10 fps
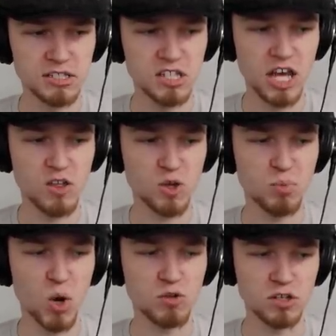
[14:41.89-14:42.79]
That is a
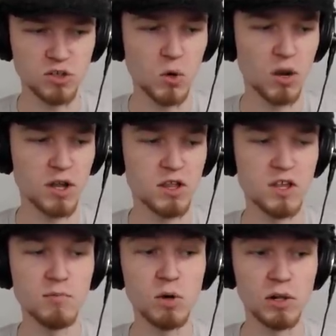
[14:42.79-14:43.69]
potent Goron
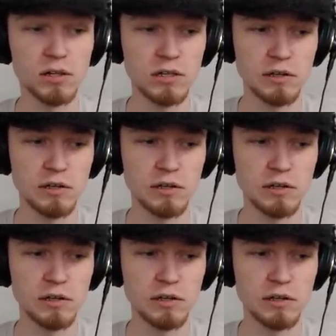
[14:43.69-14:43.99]
symbol.